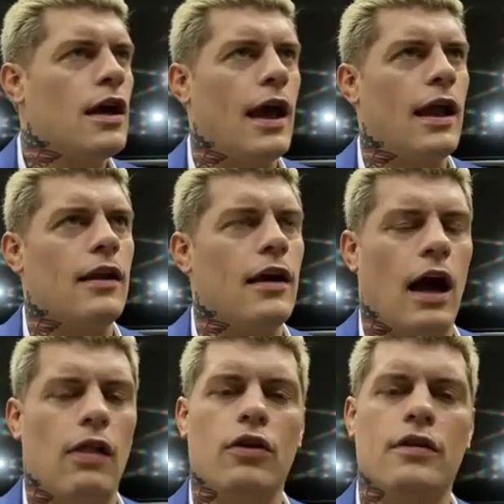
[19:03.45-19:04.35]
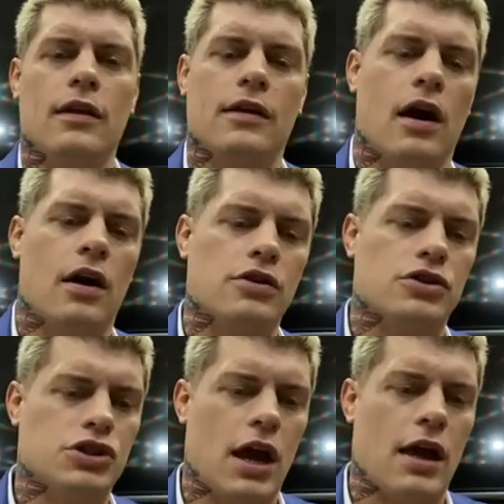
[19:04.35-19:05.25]
And I looked at Conor's
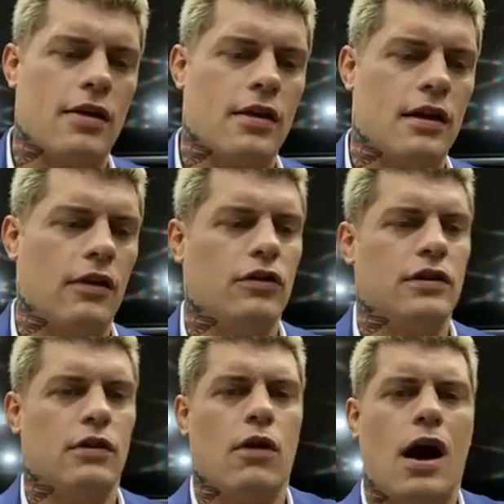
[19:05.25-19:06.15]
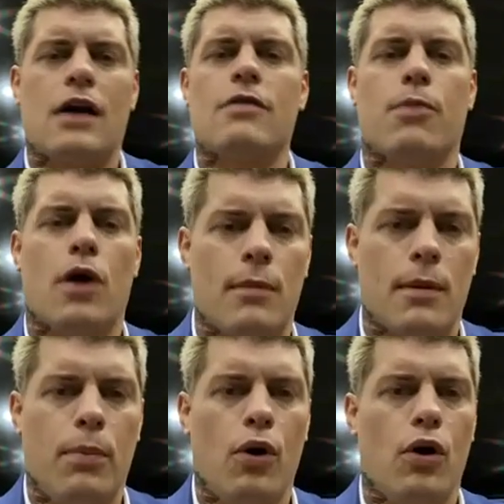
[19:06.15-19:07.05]
chest, and I looked at Rock's Brahma
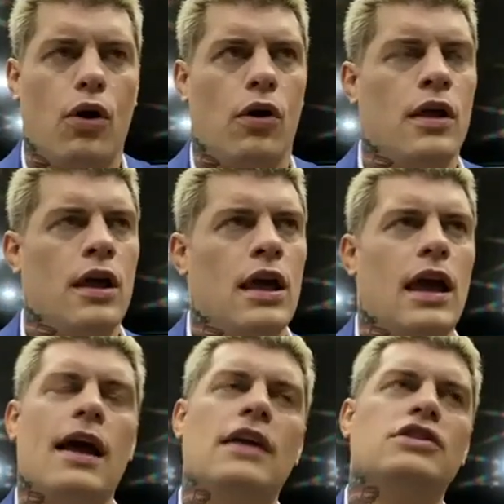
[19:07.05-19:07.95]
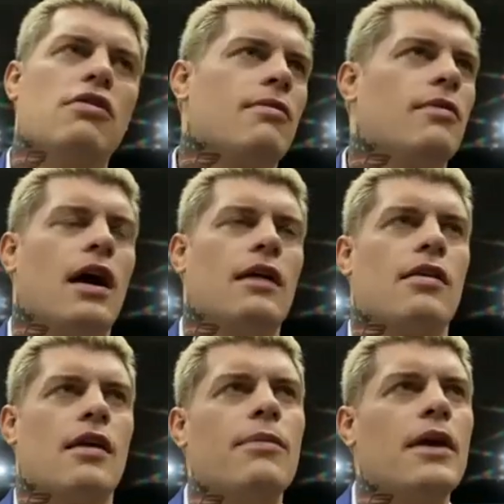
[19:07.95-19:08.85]
Bull, and I just
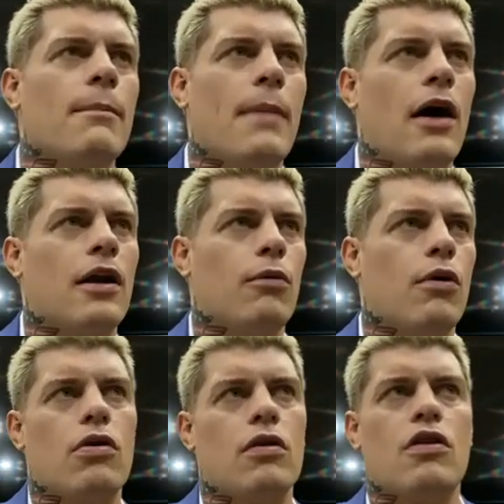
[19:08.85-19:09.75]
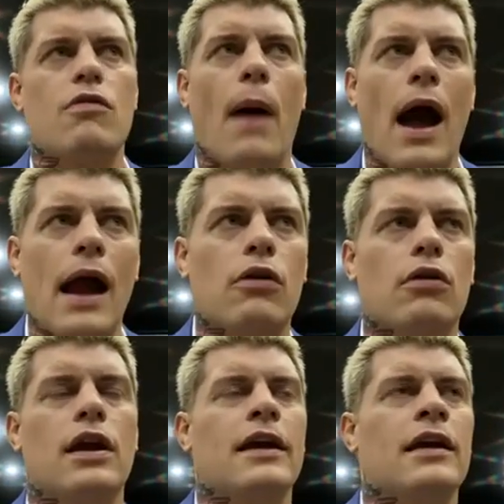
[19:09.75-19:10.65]
something about it was
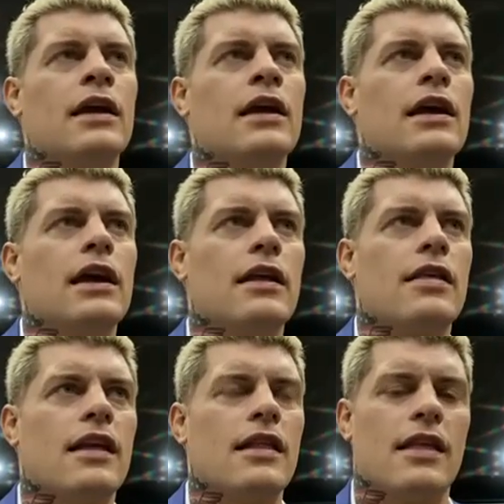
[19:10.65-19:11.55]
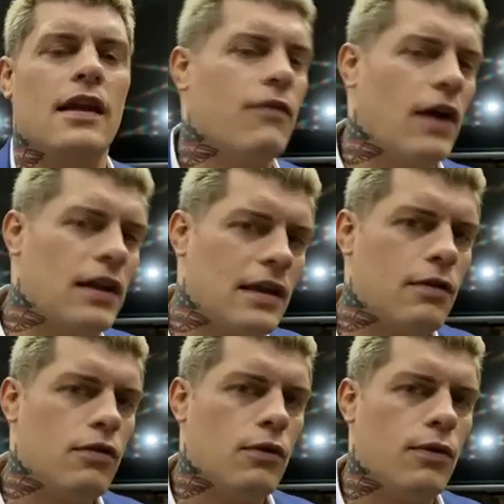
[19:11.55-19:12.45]
inspiring in a sense that if I did
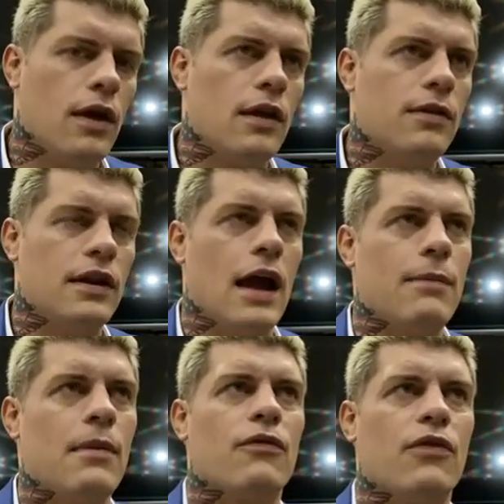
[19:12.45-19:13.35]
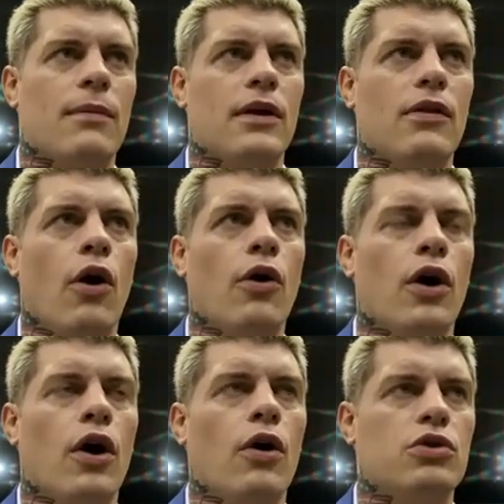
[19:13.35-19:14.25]
do the the Nightmare Family
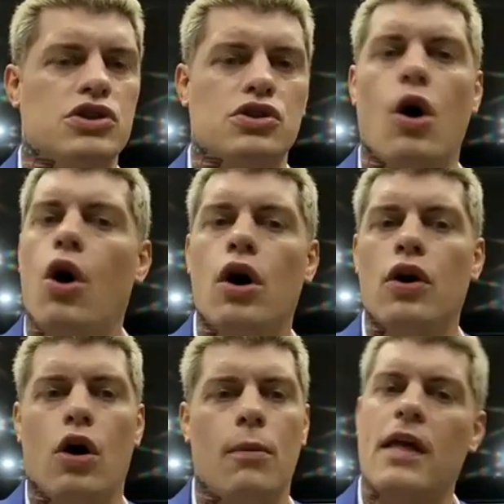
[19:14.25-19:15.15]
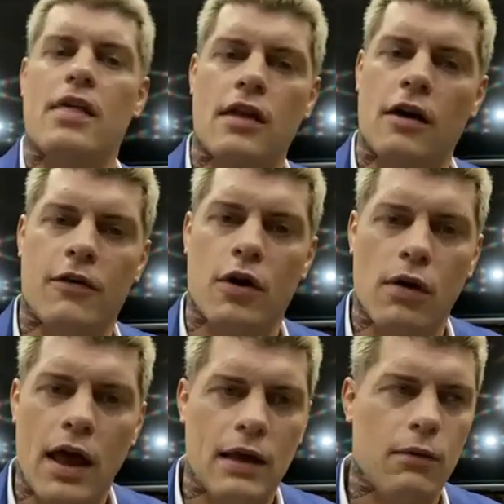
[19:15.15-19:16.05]
logo, which is on all my stuff
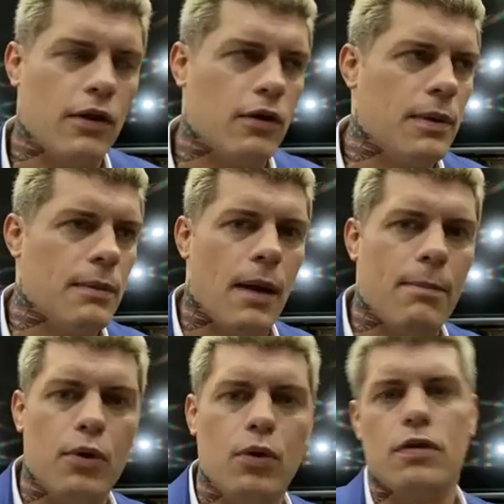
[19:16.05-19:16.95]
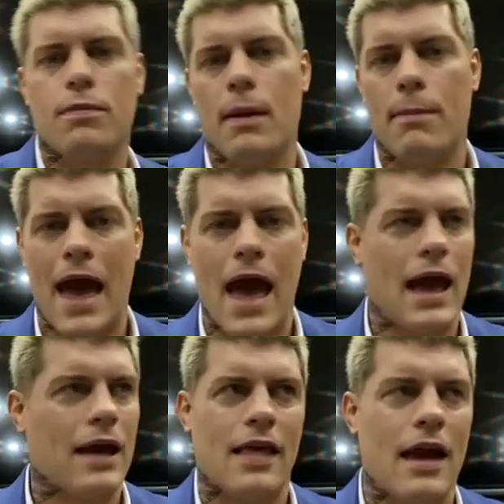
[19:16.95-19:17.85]
already, whether it be my boots, my
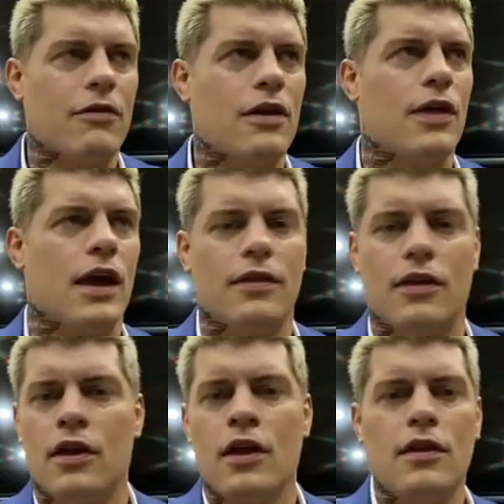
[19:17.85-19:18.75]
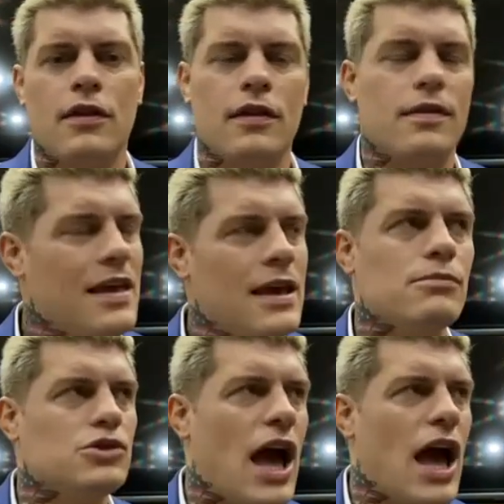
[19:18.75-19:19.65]
bags, everything, the mm. the team
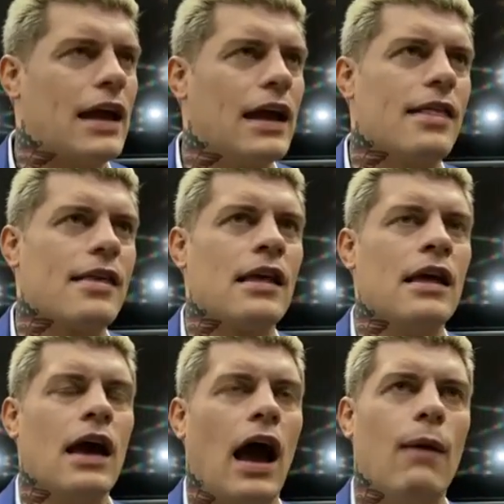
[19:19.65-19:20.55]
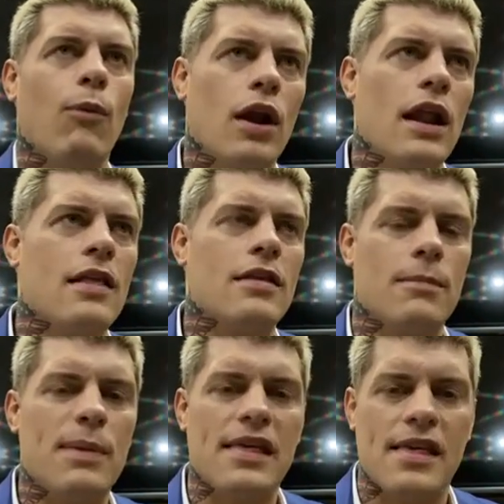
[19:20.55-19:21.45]
jackets, I wanted to
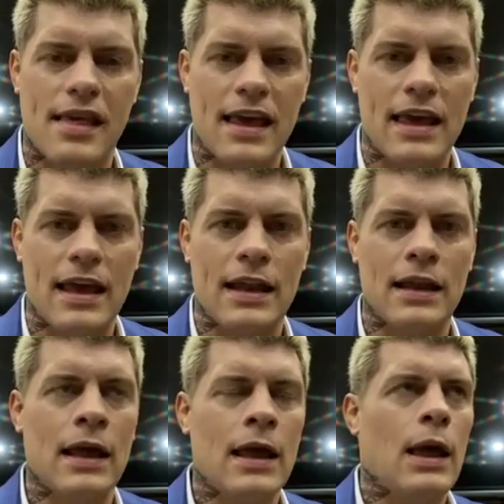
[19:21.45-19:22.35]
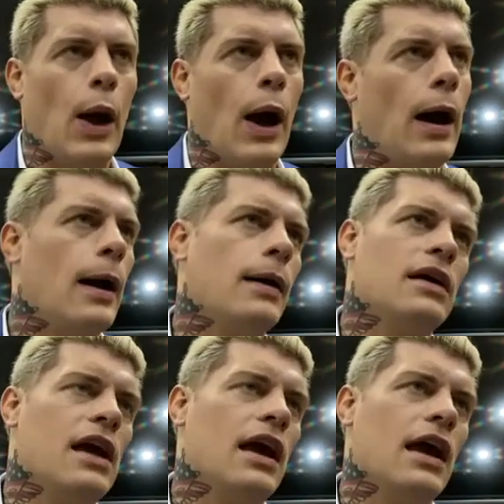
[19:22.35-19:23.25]
be seen, mm. uh,
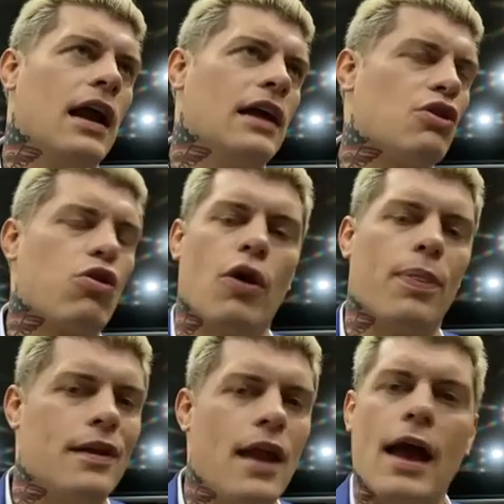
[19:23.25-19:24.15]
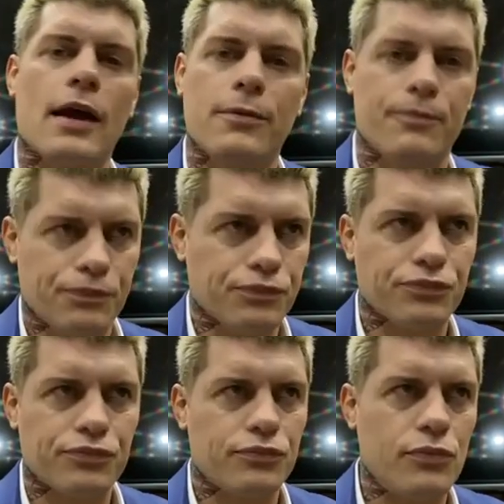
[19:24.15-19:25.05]
and I just thought the neck
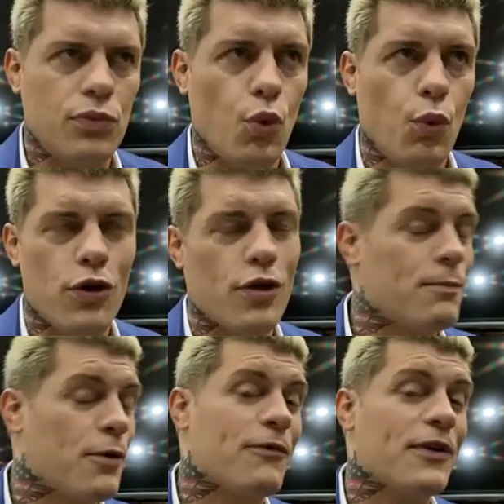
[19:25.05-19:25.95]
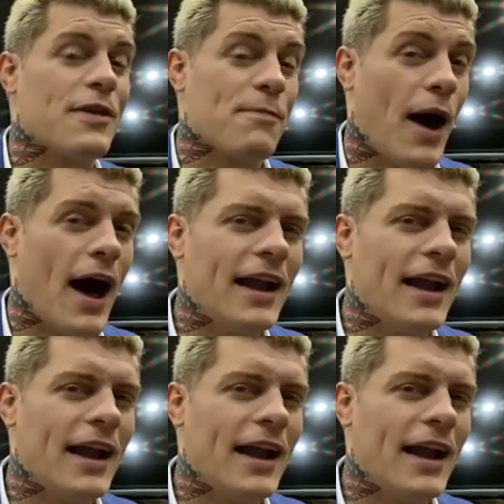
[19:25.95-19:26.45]
was the perfect spot.